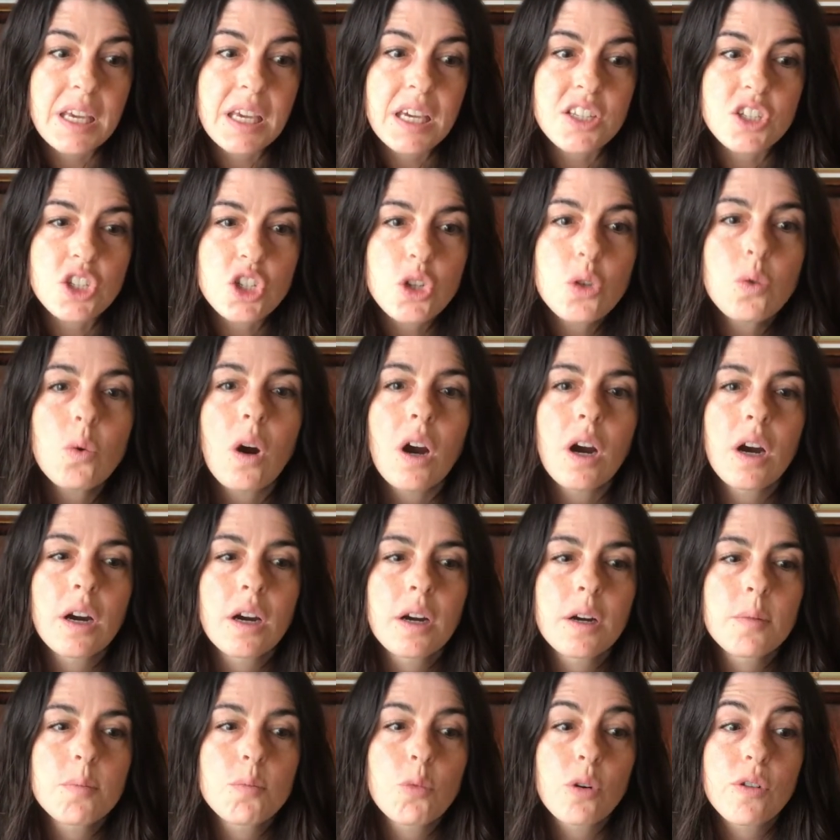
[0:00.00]
because you
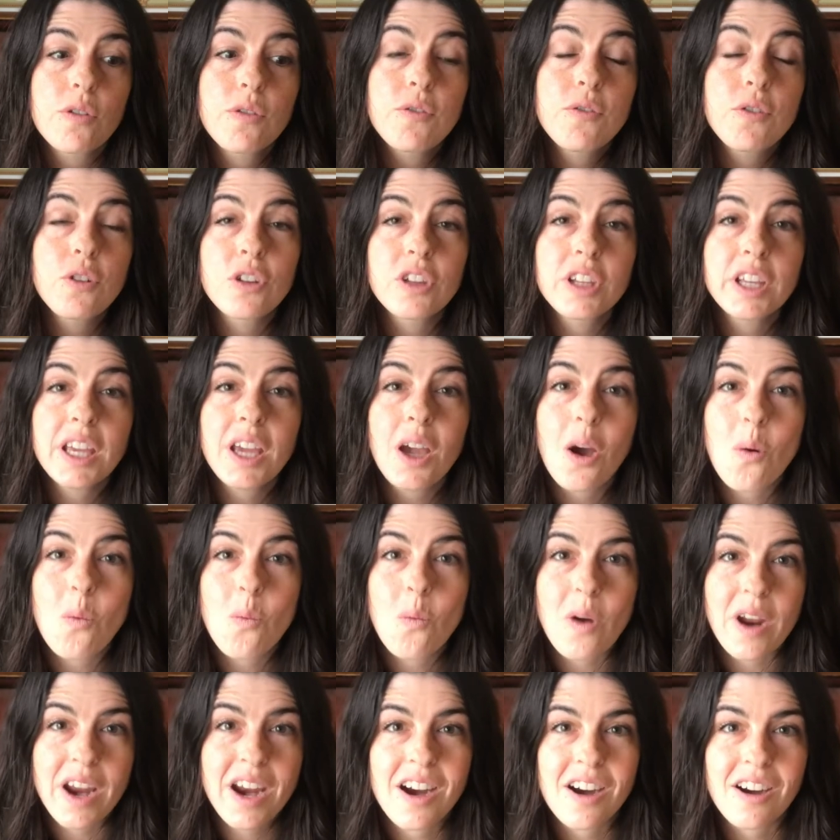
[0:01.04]
are more fully
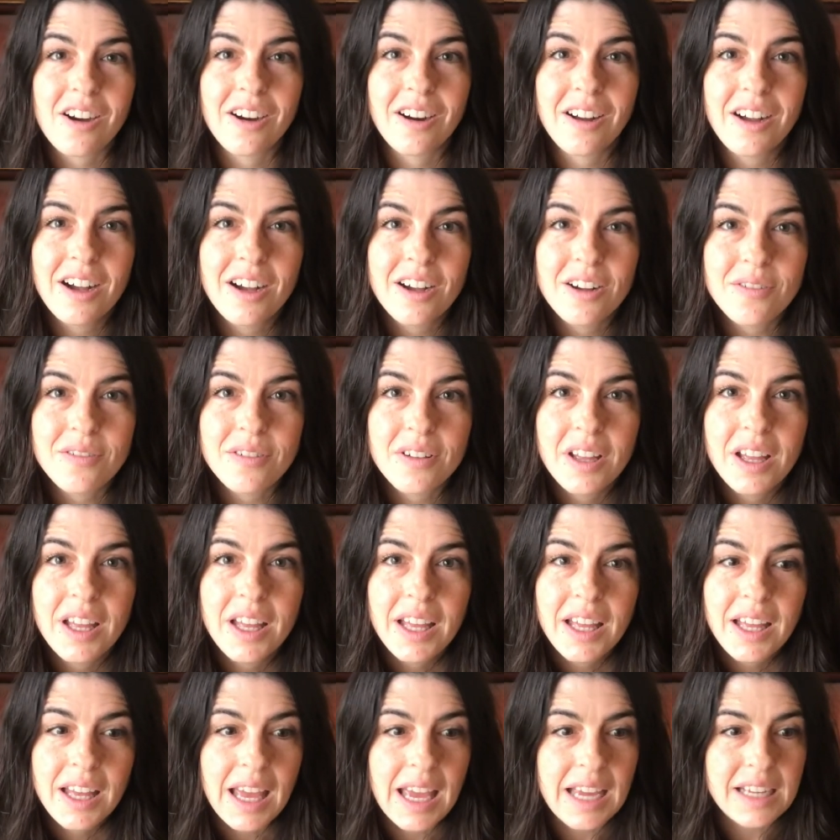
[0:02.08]
aware of
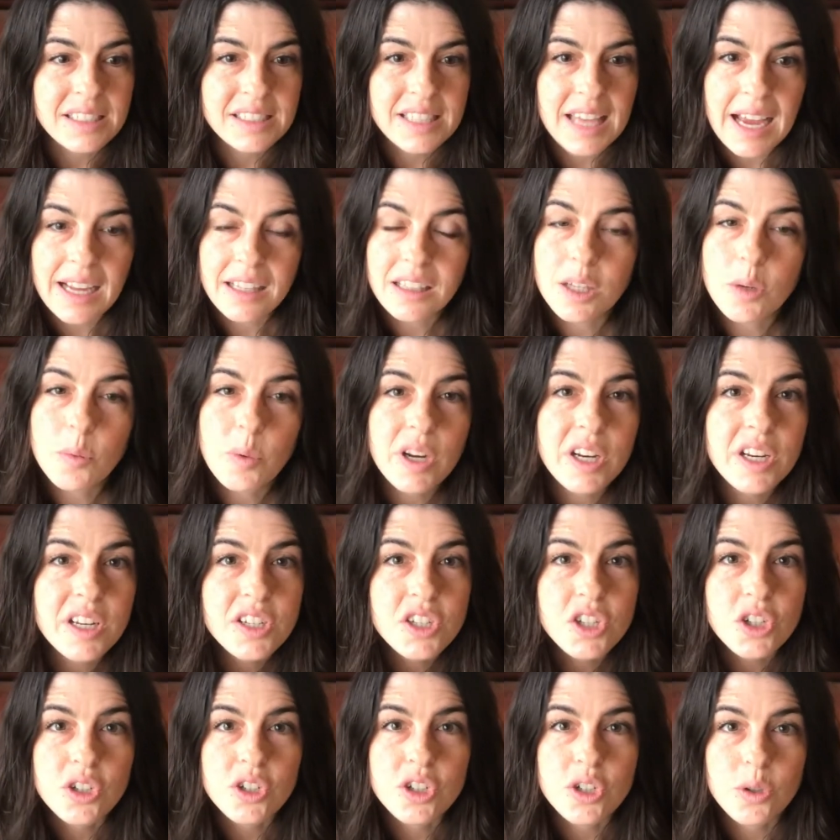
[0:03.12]
exactly what
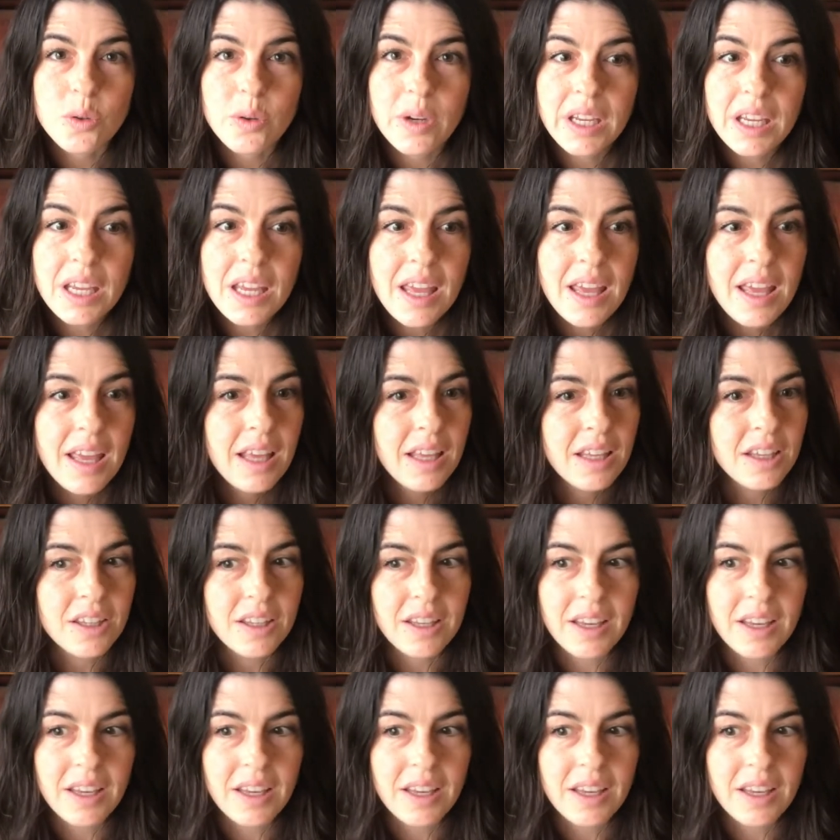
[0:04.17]
it is you're doing.